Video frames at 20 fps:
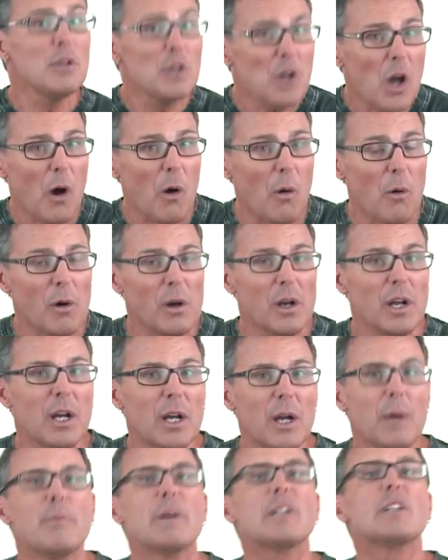no,
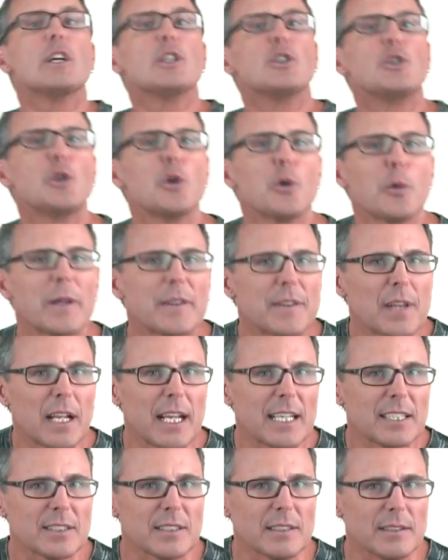but during the
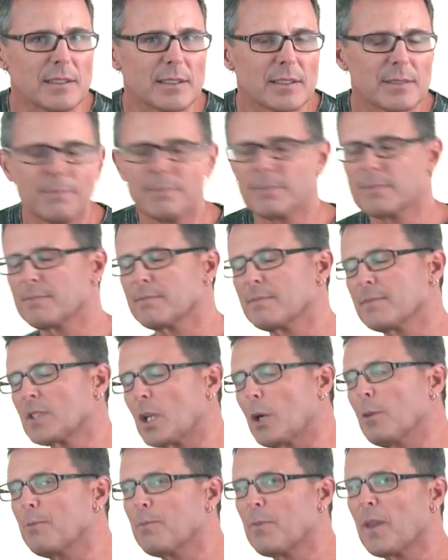lessons.
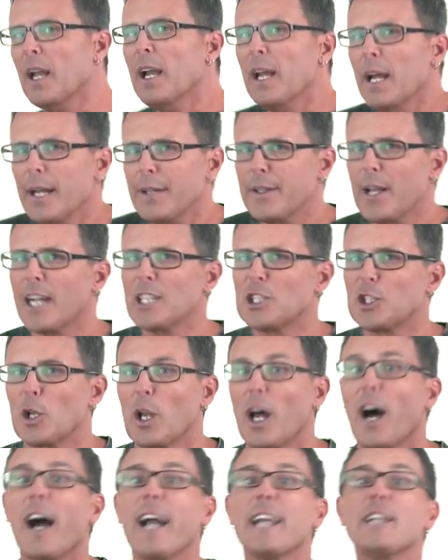So, Nigel,
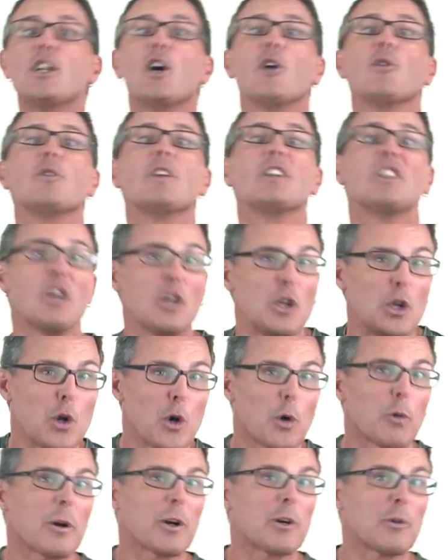I know that
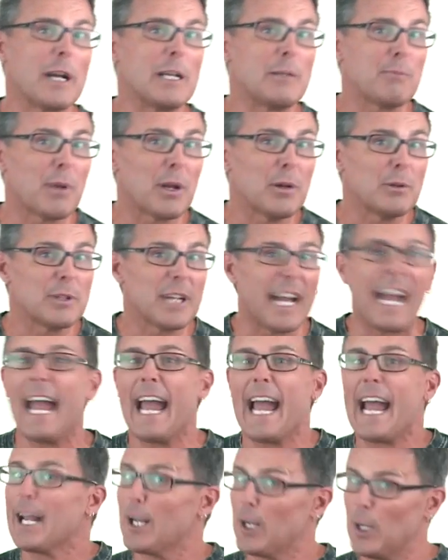you're a great bloke
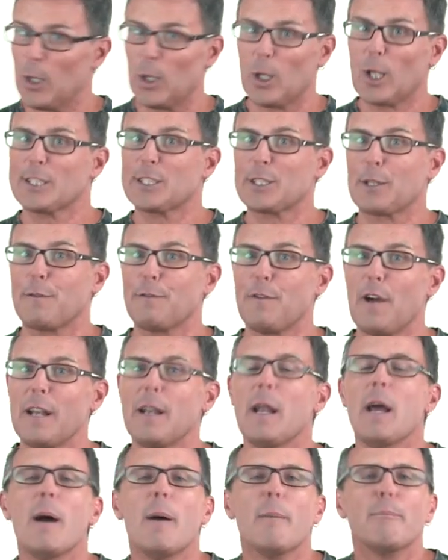and lots of fun,
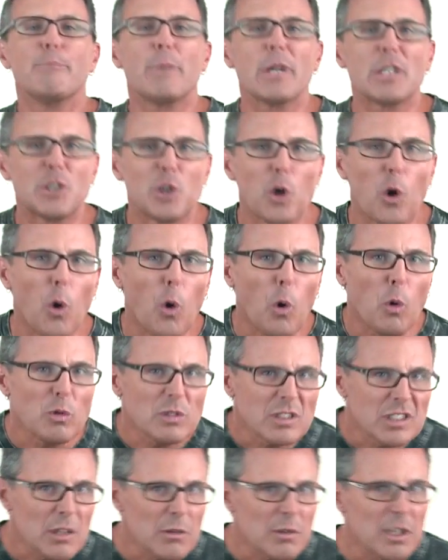but you're
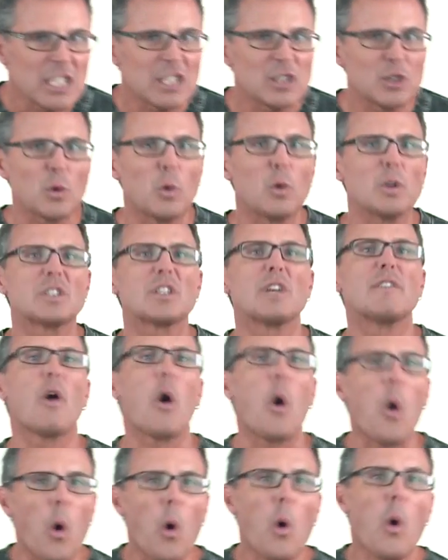also the source of
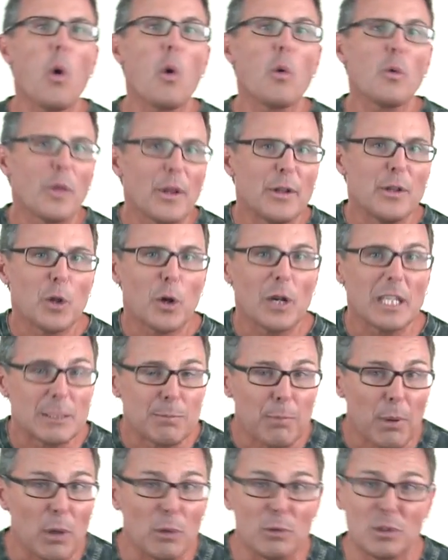all the noise
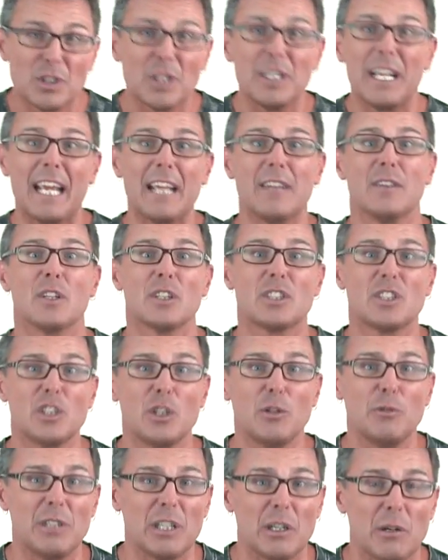pollution in the
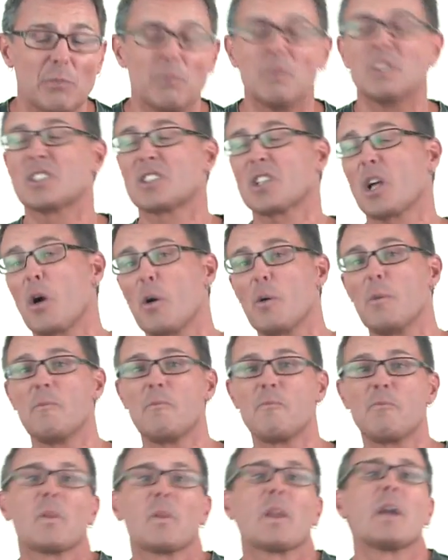studio. So,
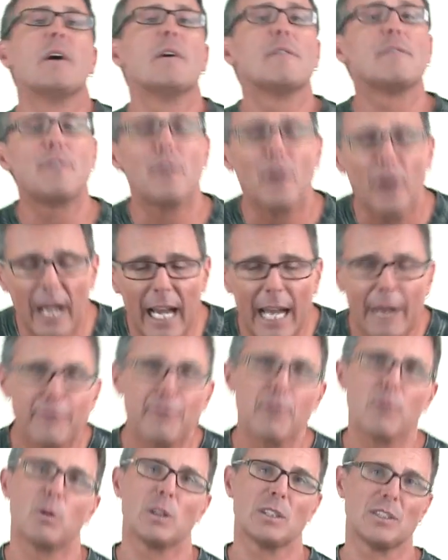for
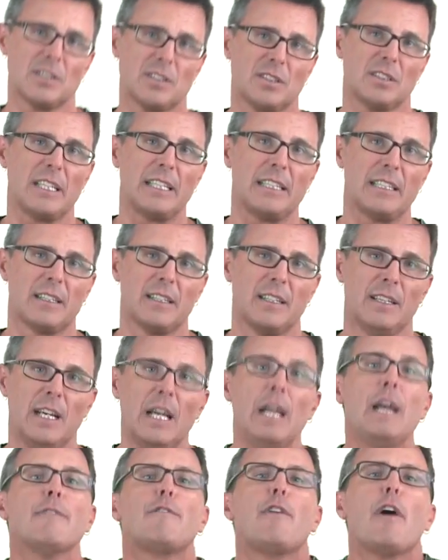everyone's sake,
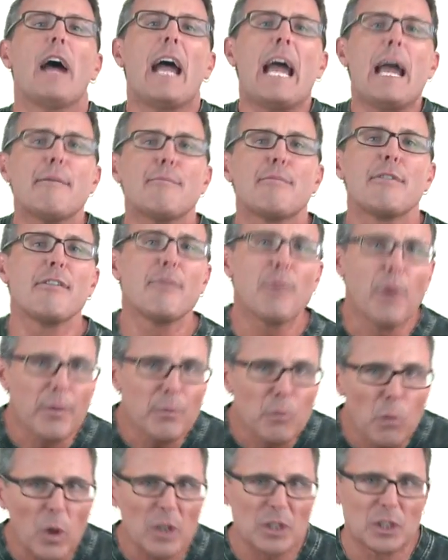for
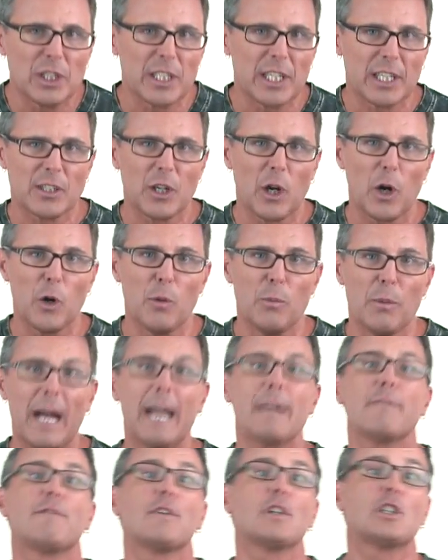everyone watching at home,
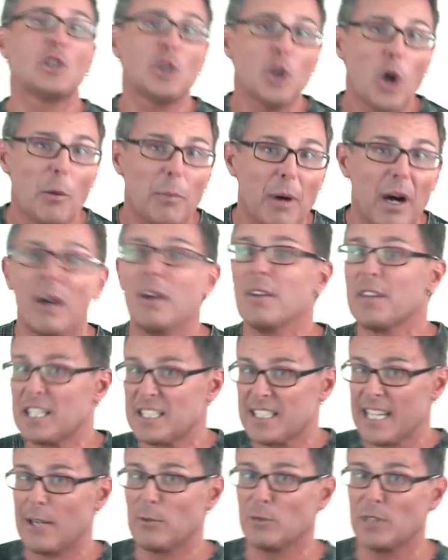and for Choba, the
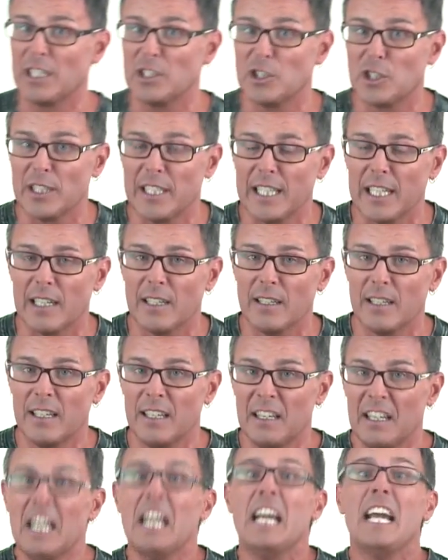sound engineer,
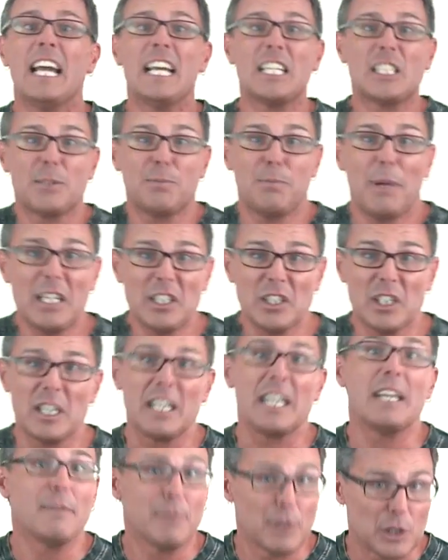
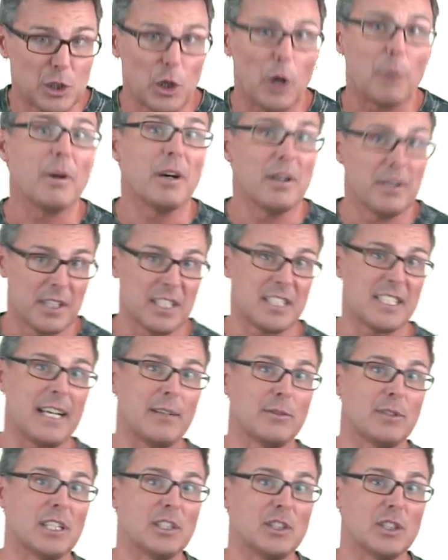especially for Choba, the
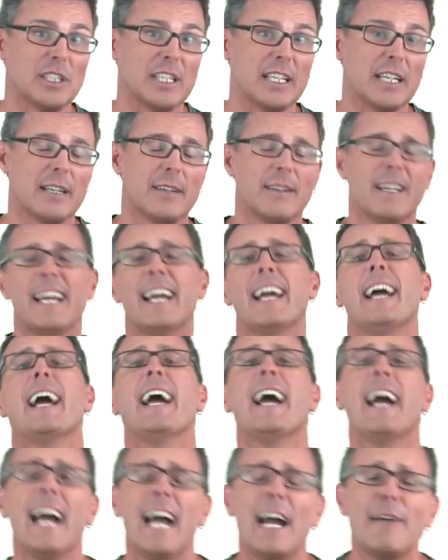sound engineer,
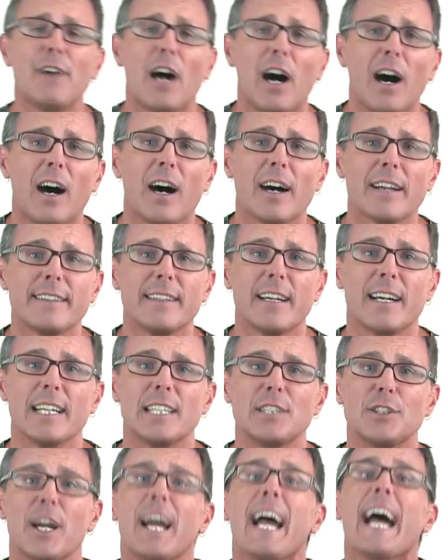have a heart,
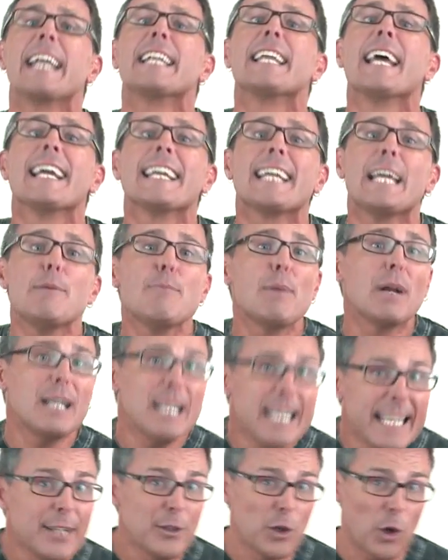Nige, and keep a
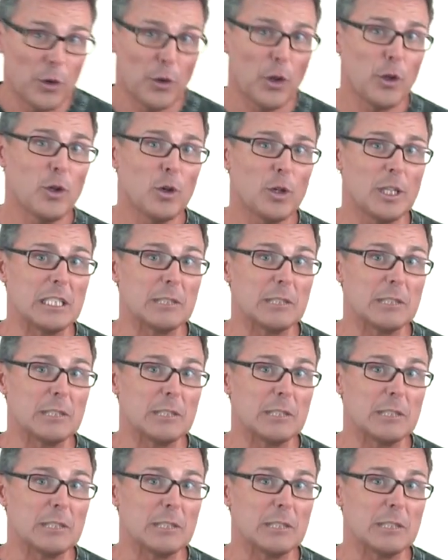lid on the noise,